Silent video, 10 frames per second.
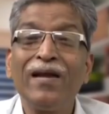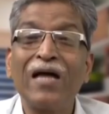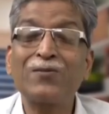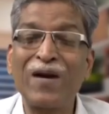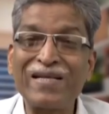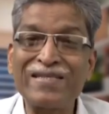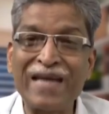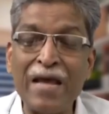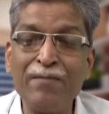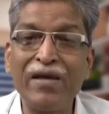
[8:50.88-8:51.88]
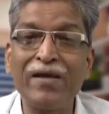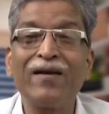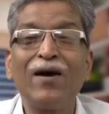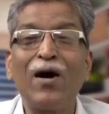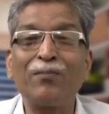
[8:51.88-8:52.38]
As far as
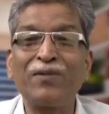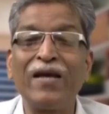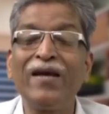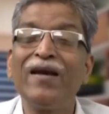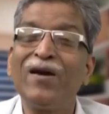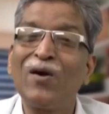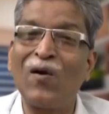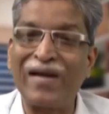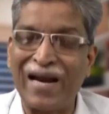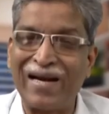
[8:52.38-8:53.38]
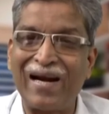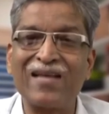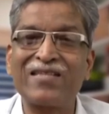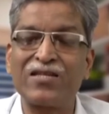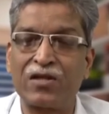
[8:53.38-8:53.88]
timing of the contact
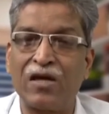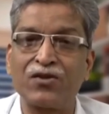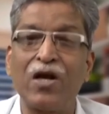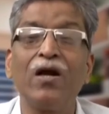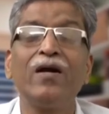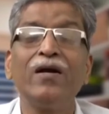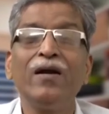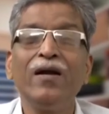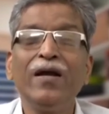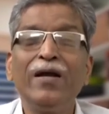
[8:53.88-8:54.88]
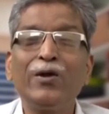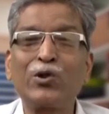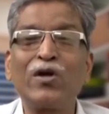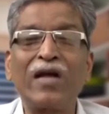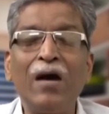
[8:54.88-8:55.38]
class is concerned, you
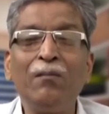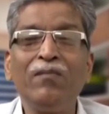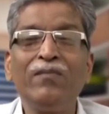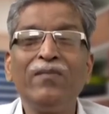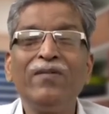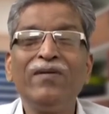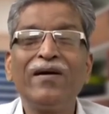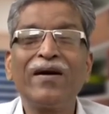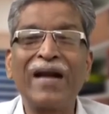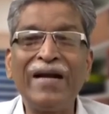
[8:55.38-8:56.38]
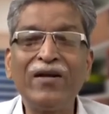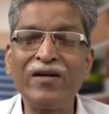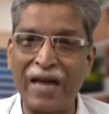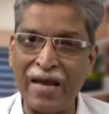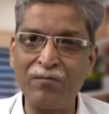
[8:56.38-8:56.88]
should come right
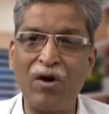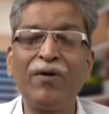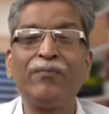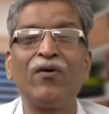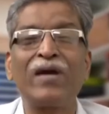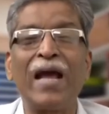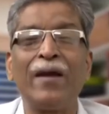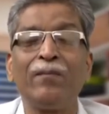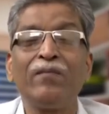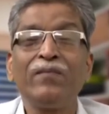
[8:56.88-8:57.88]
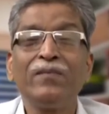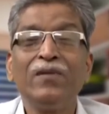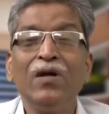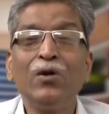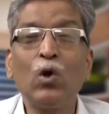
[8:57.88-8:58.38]
on time or before time.
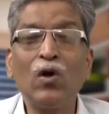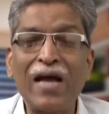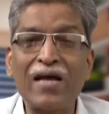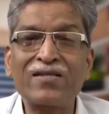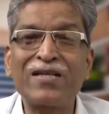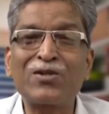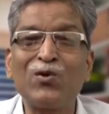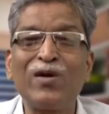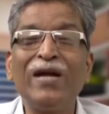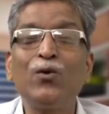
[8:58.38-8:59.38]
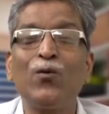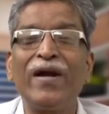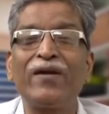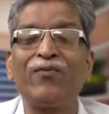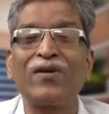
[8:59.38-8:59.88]
Don't ask the student to
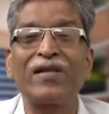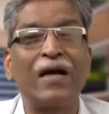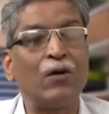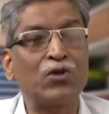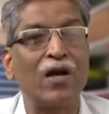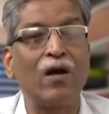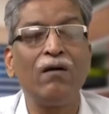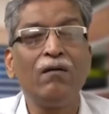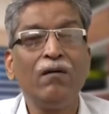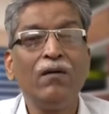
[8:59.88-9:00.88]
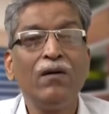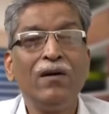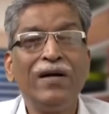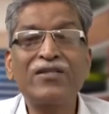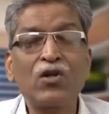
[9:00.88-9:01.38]
wait for the counselor.
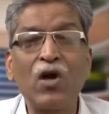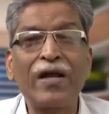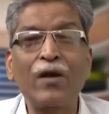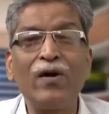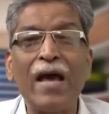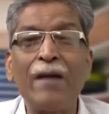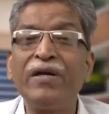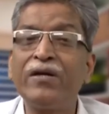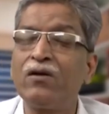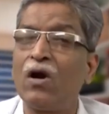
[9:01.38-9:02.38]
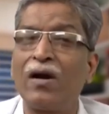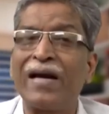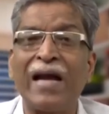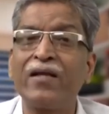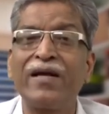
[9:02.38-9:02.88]
It's not a good habit, not
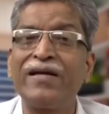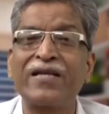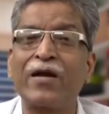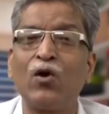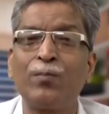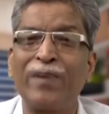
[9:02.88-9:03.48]
neither it's a good